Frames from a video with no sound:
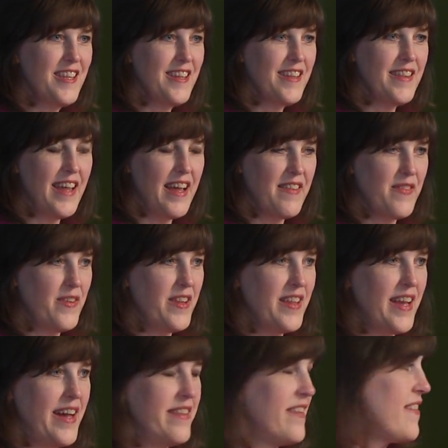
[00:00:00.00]
And that's
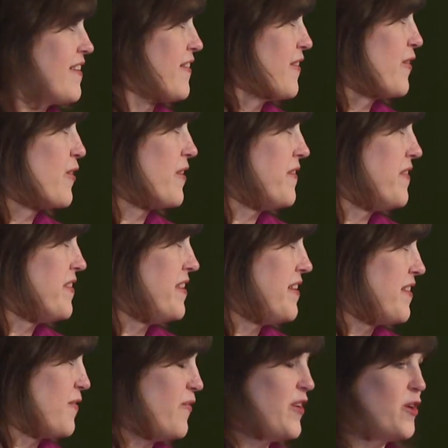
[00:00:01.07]
what got this,
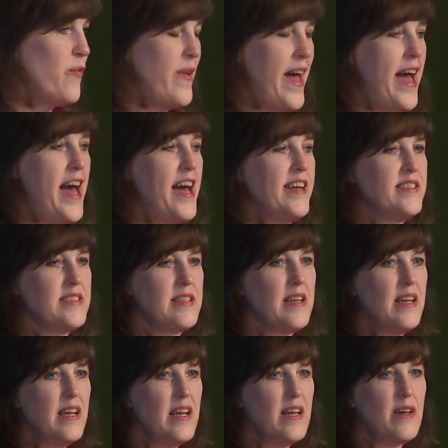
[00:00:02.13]
this bill passed.
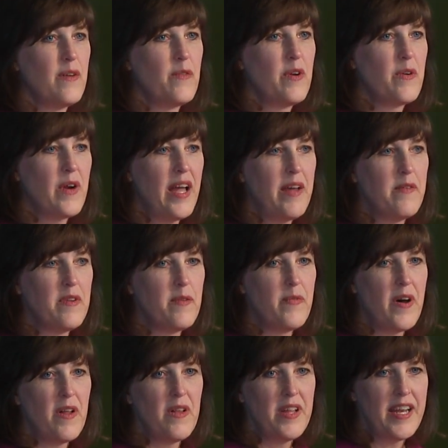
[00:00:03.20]
We were able to
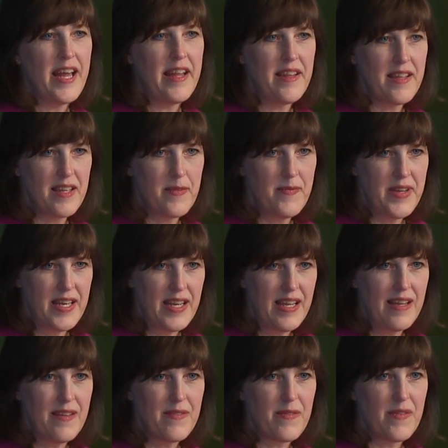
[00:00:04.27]
pull it out of the
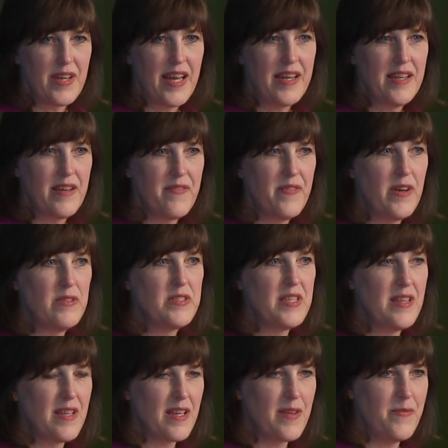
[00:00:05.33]
committee. We had enough votes
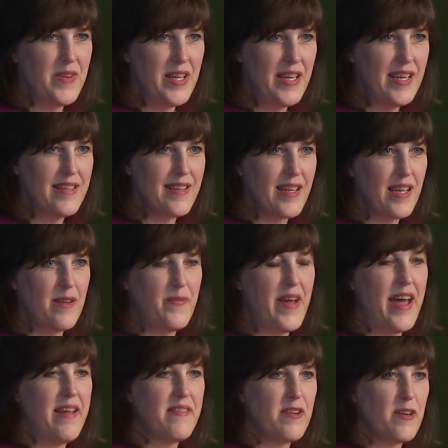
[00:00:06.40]
in the committee to get it
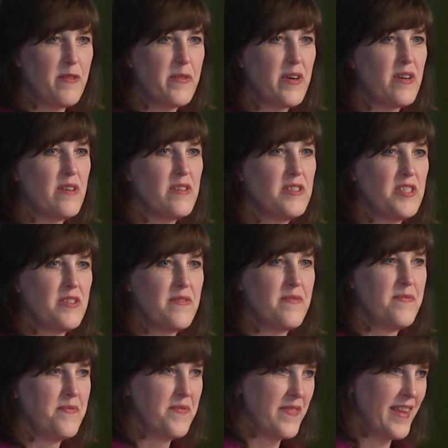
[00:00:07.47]
past Herb Kirsh.
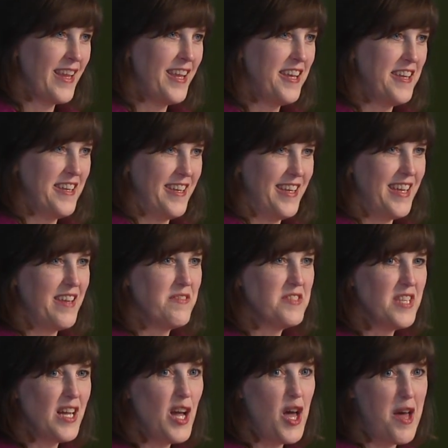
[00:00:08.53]
He
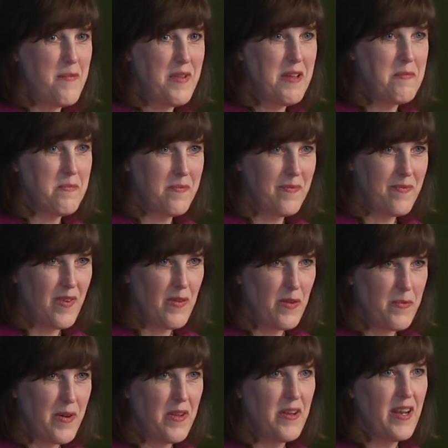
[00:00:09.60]
was not happy, but
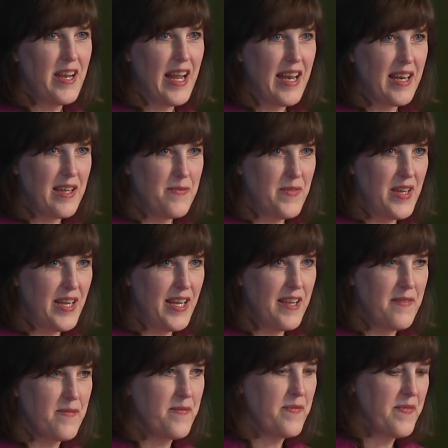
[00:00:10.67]
we pulled it out of
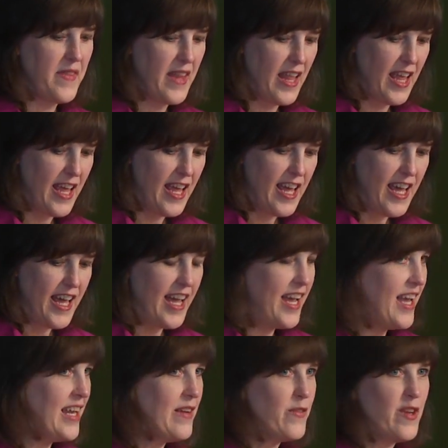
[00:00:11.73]
committee
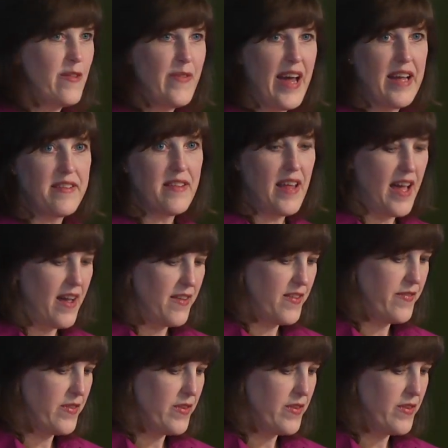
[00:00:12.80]
and it went back to the House